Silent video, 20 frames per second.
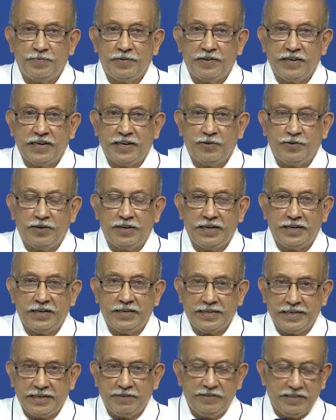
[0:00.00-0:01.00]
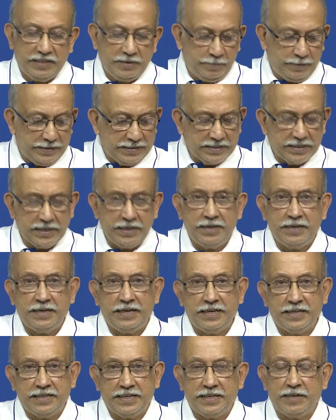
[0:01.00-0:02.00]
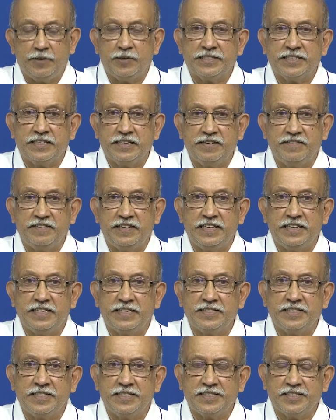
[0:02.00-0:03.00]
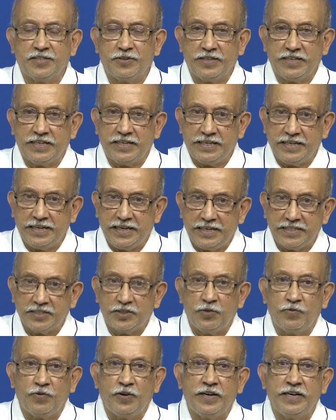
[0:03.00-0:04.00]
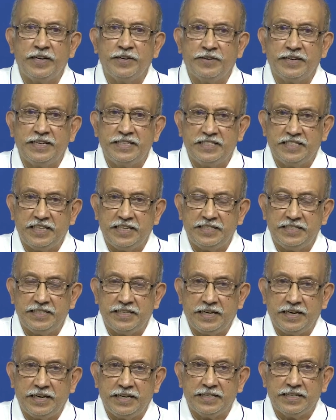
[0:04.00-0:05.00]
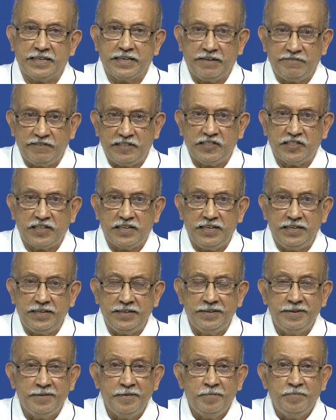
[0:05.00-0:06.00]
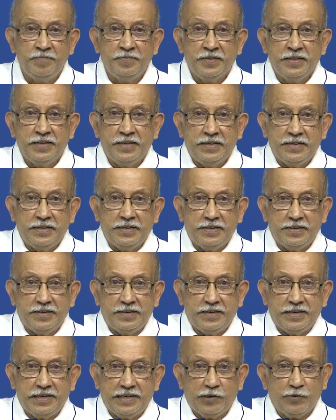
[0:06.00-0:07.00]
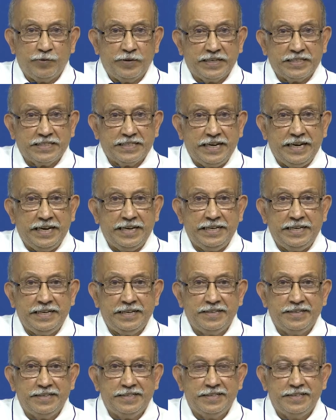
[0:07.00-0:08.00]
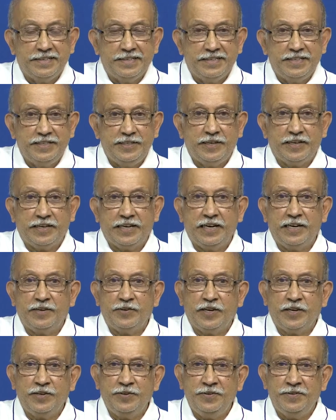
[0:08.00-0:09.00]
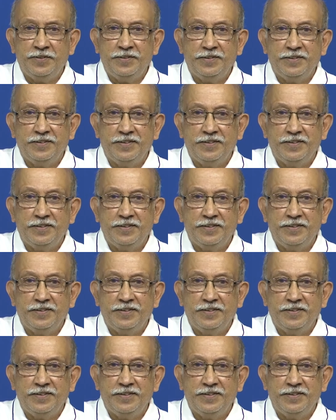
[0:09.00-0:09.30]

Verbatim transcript: what you call a tick with a pencil and they also give an eraser. So, that in case you want you can change it like that. Eventually towards end you are allowed to